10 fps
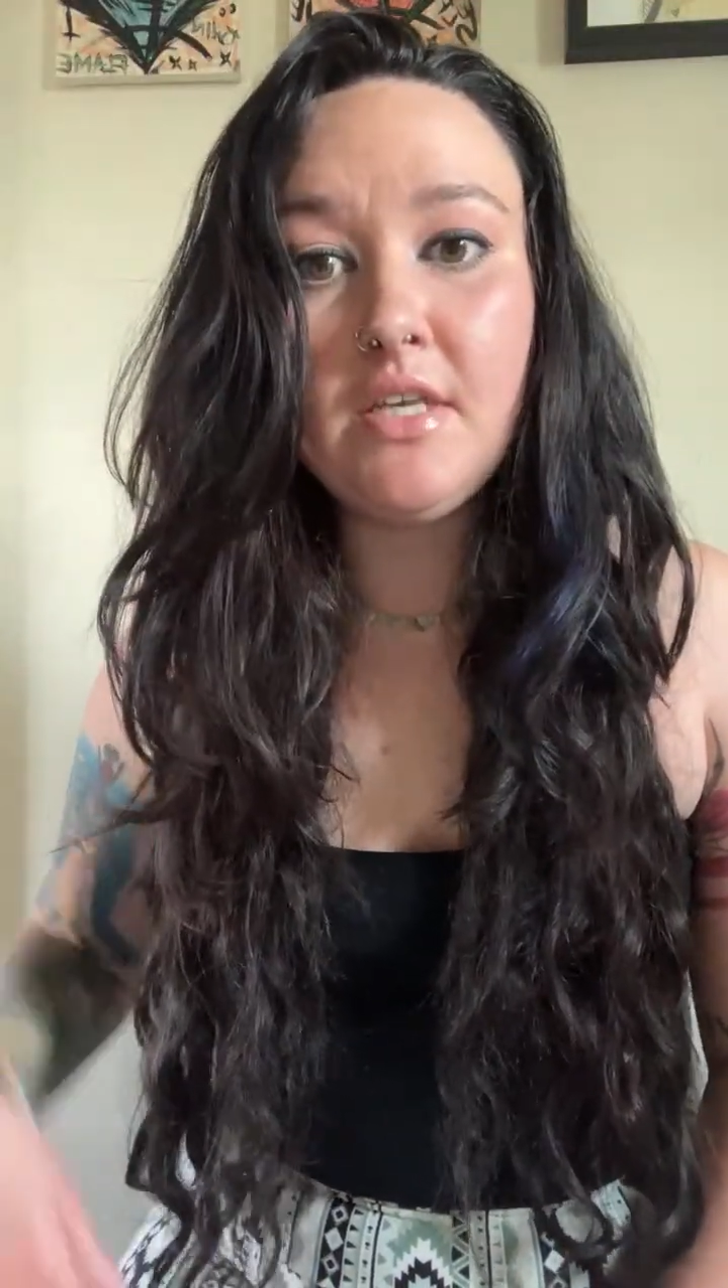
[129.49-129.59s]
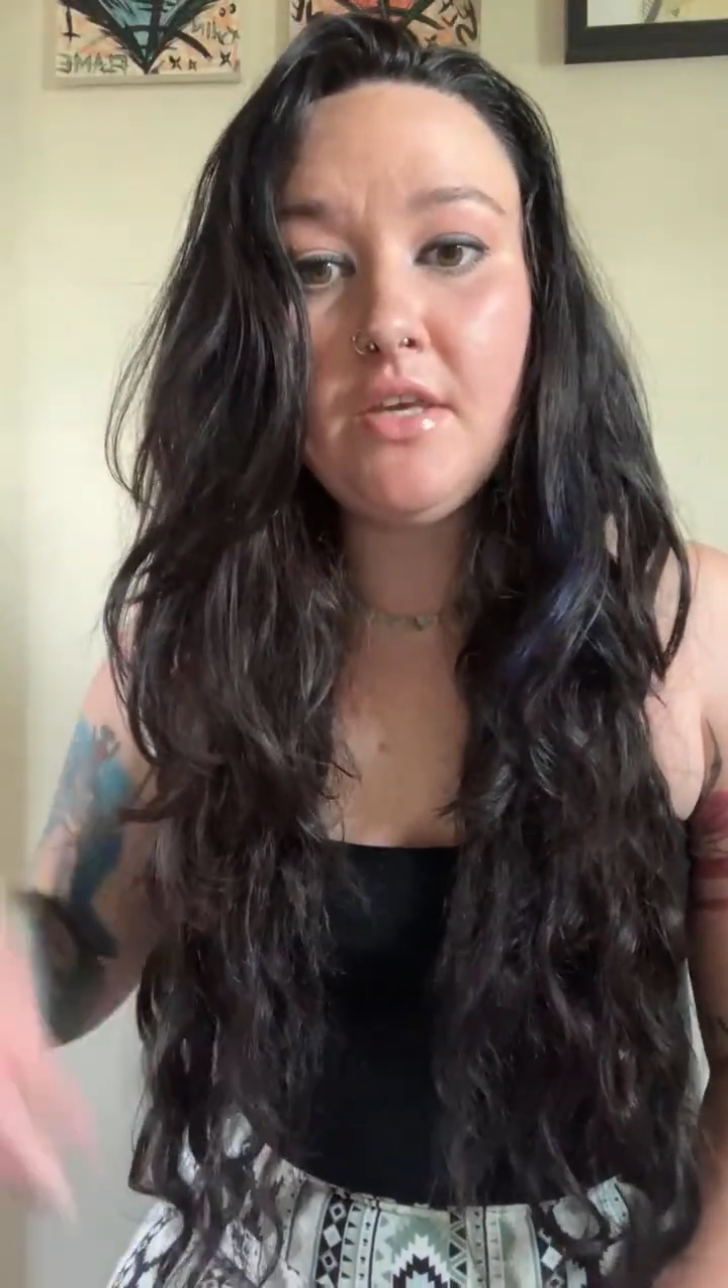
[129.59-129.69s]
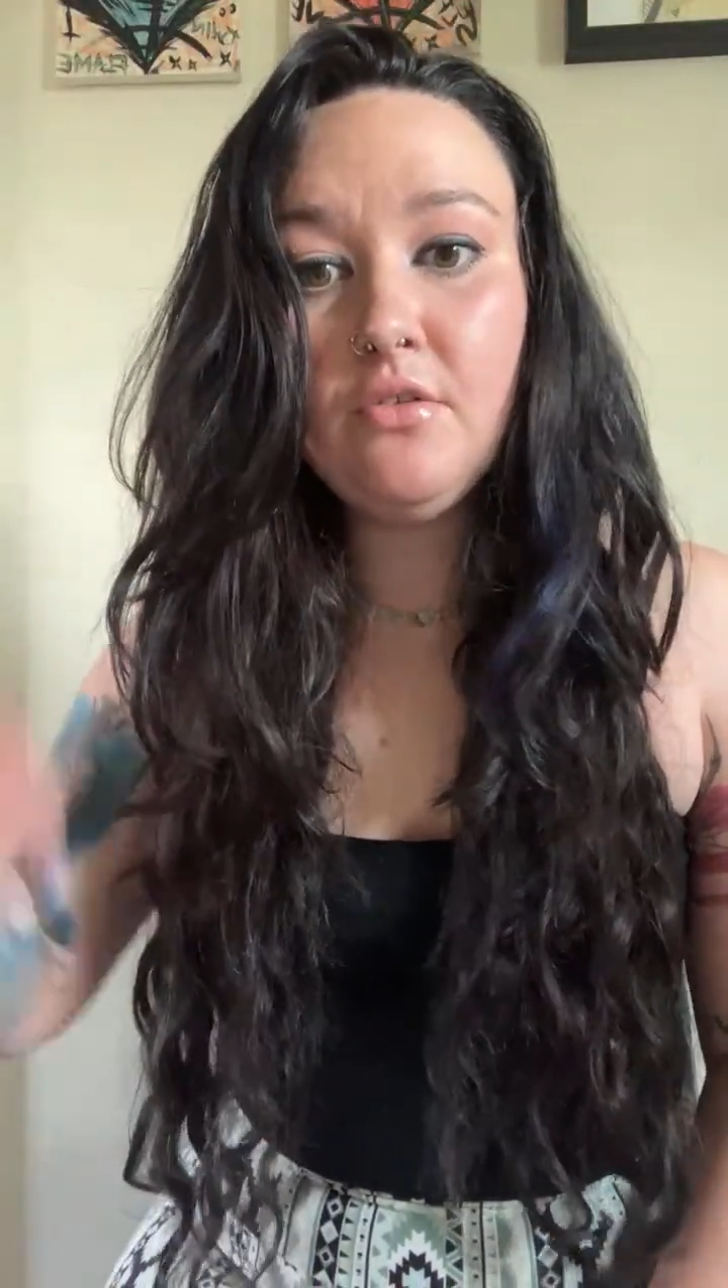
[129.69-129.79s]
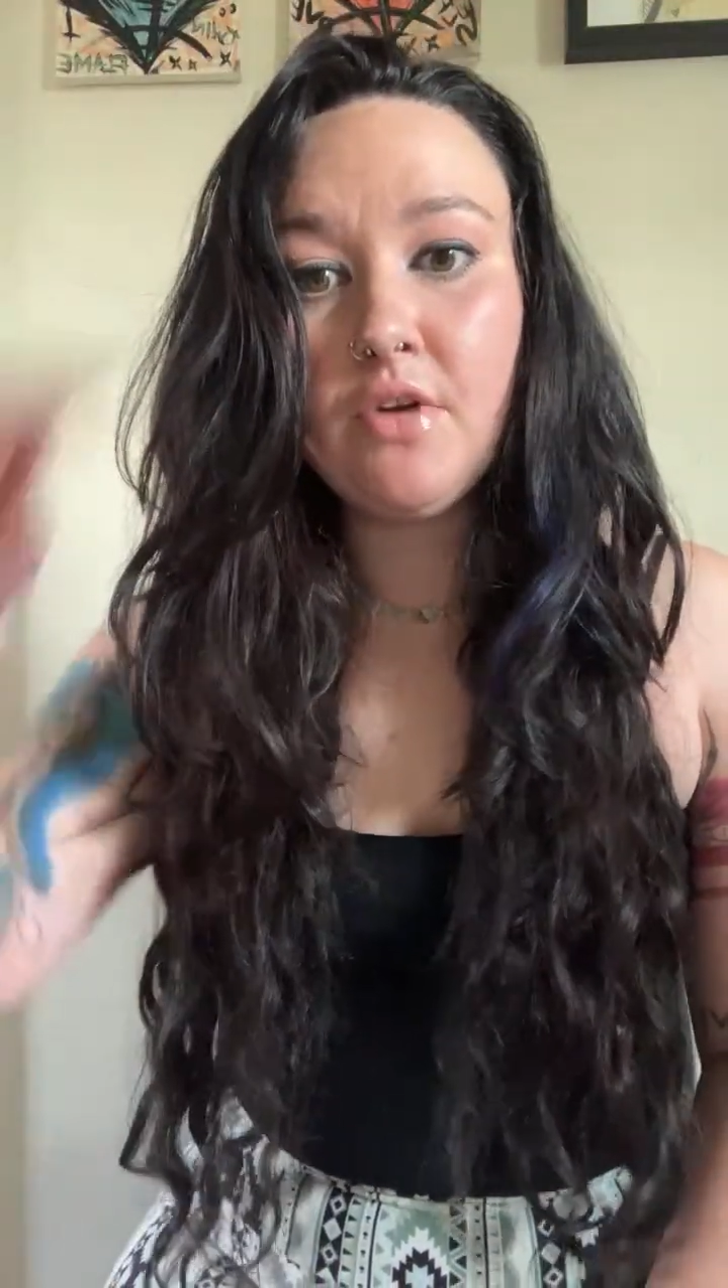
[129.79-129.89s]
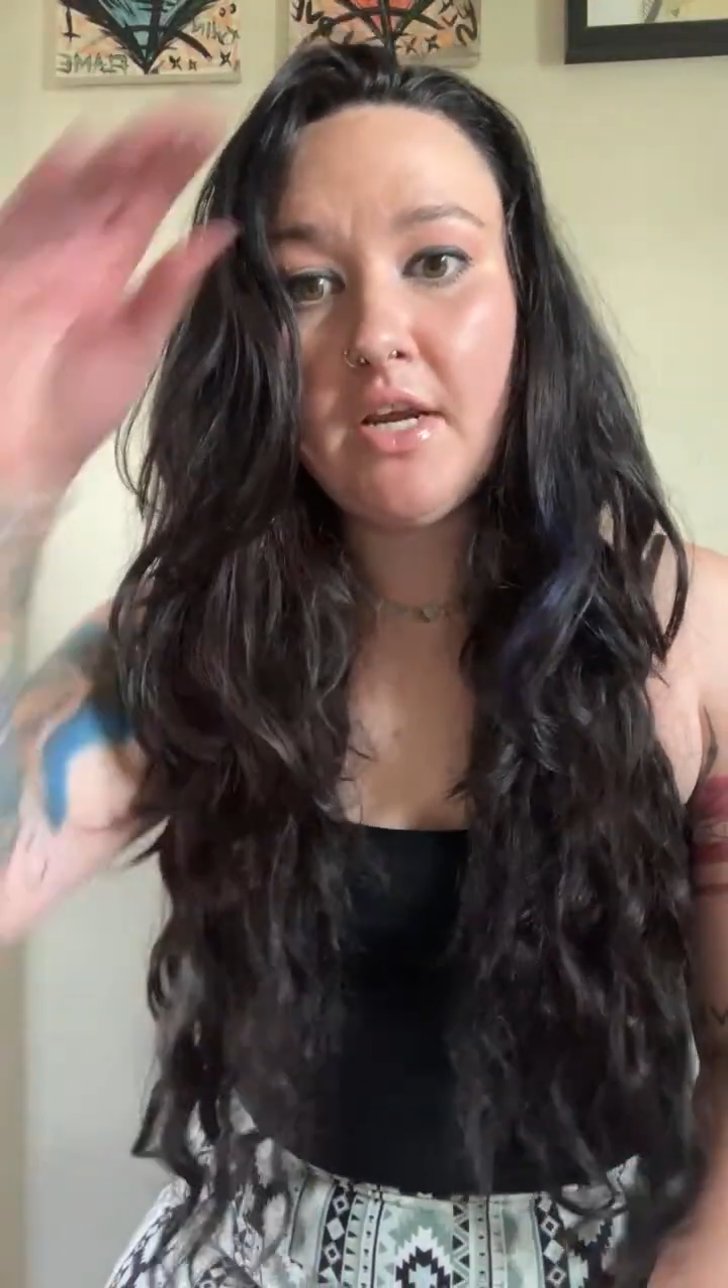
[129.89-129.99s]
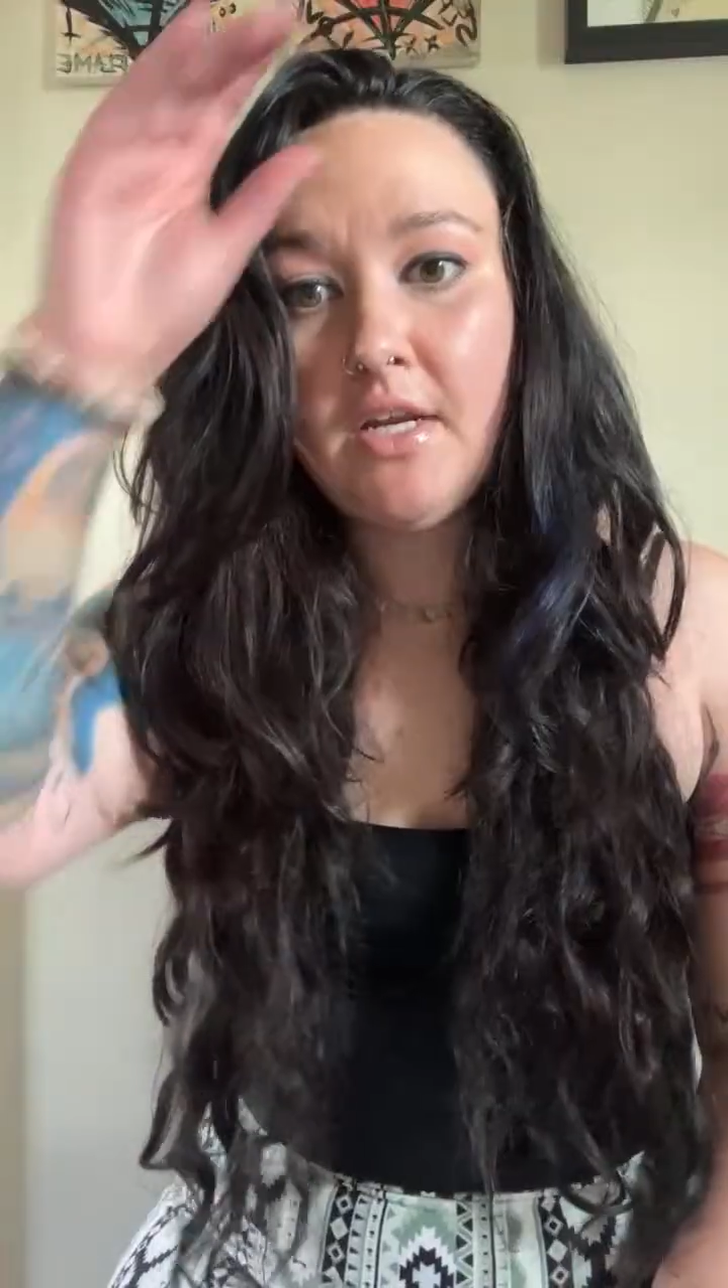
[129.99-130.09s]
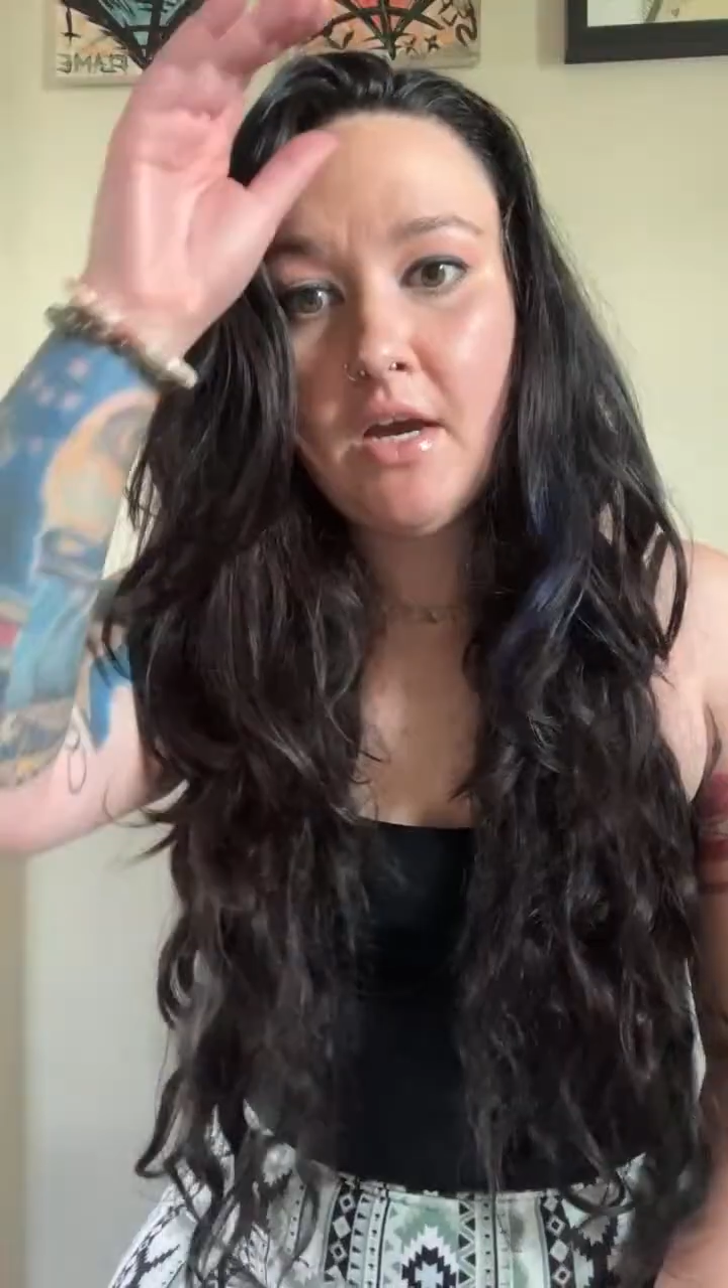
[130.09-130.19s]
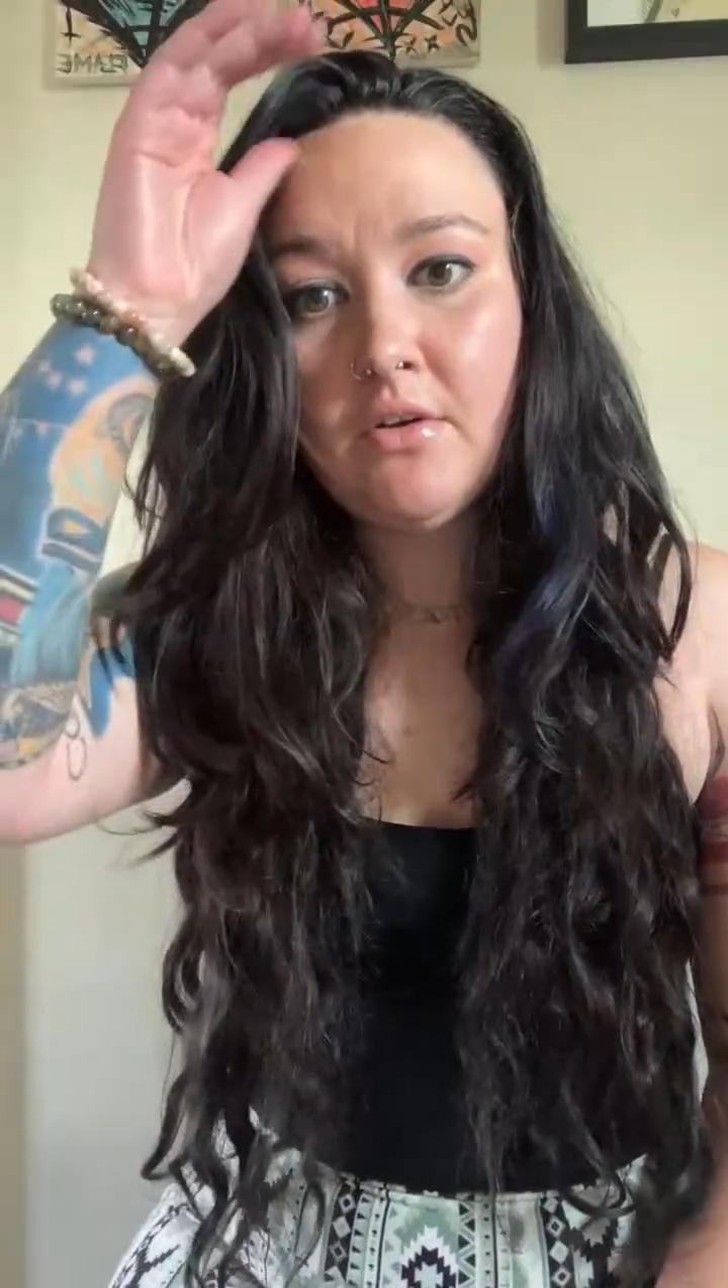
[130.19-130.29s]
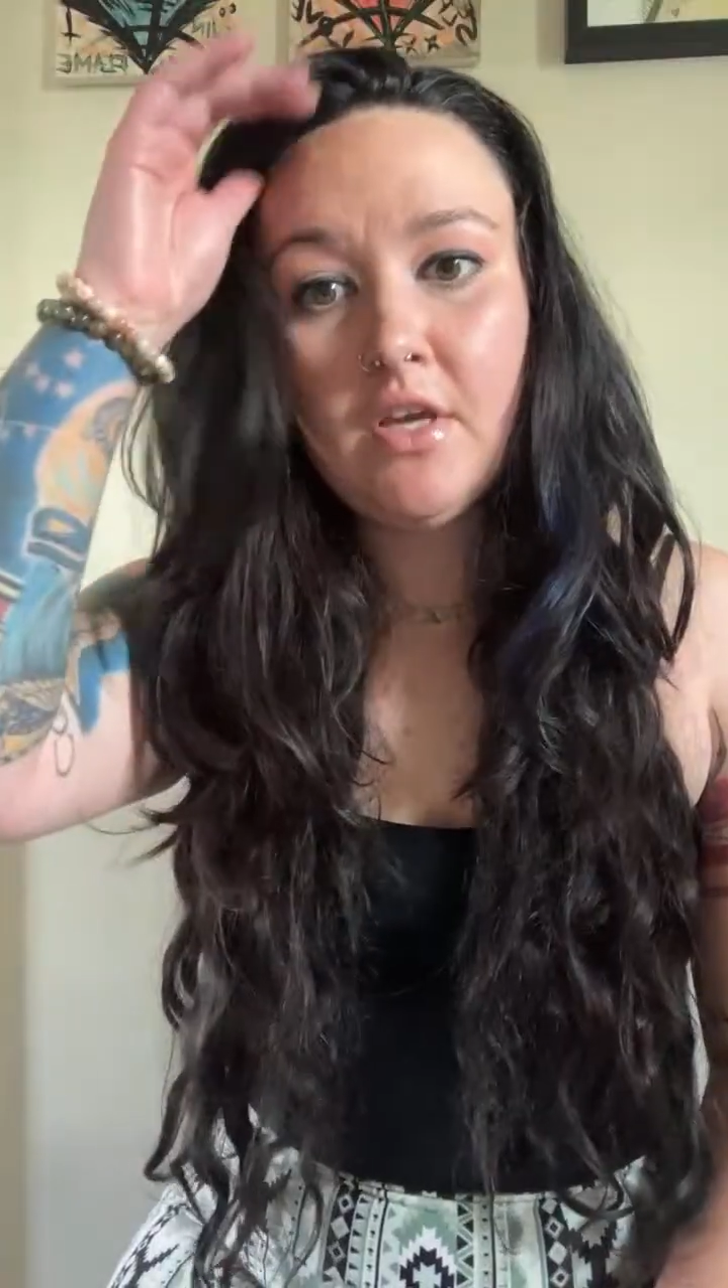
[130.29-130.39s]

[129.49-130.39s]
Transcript: heal right now,